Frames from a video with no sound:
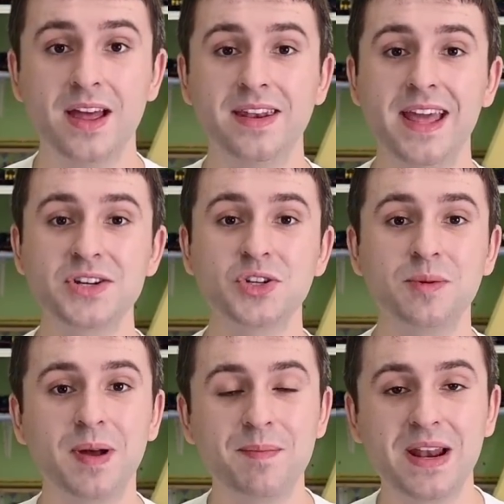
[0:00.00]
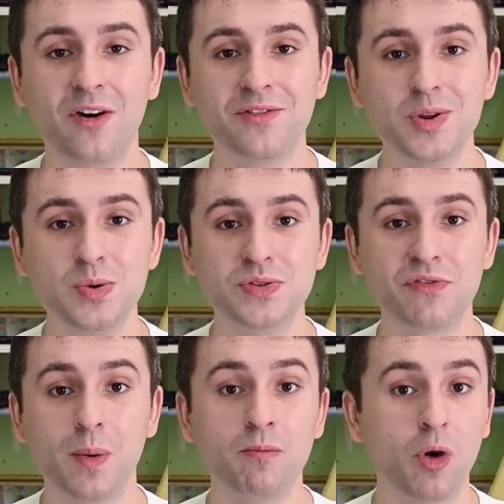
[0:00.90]
Next up, a bit of news
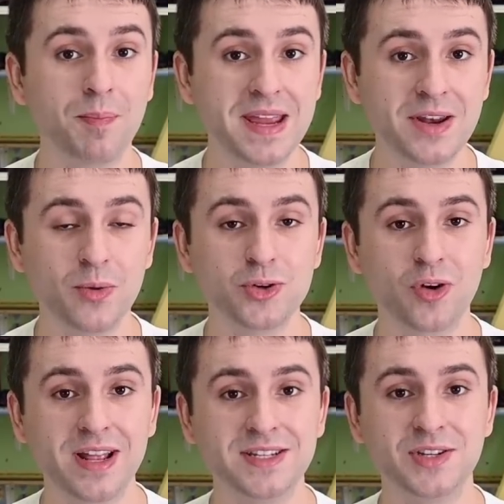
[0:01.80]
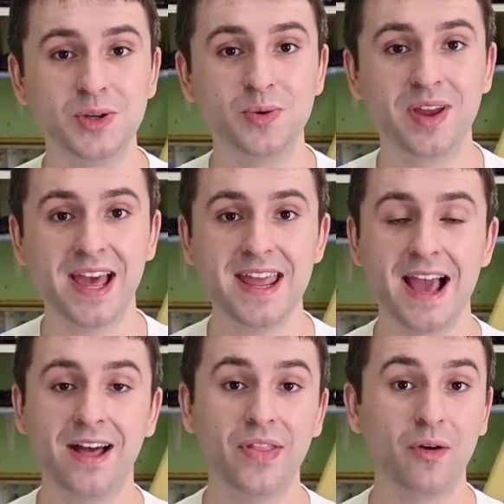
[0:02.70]
from Rapido Trains UK,
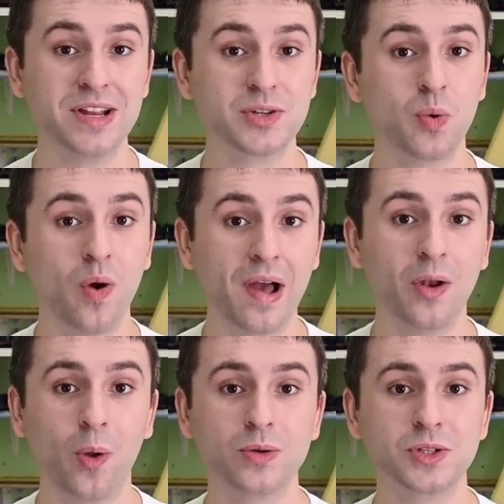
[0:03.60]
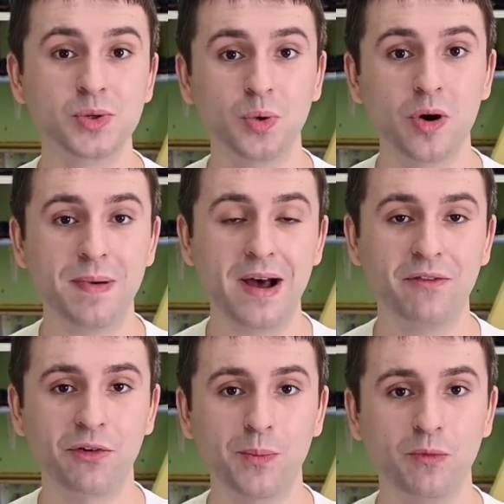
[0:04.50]
and there is quite a lot to talk about
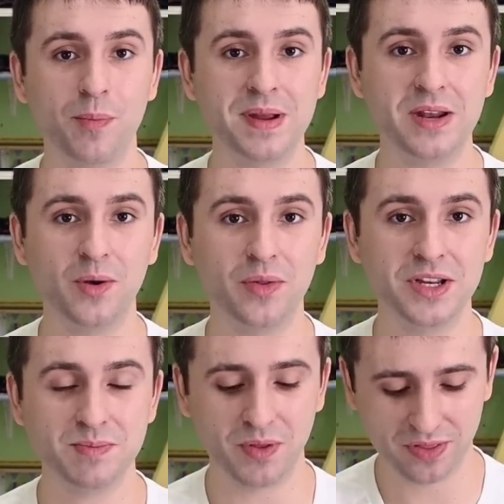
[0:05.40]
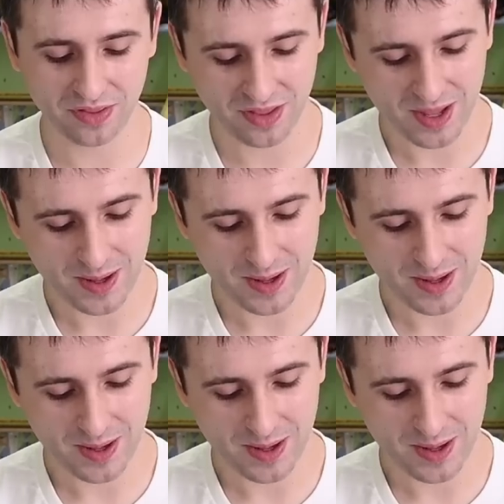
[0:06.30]
from Rapido this month.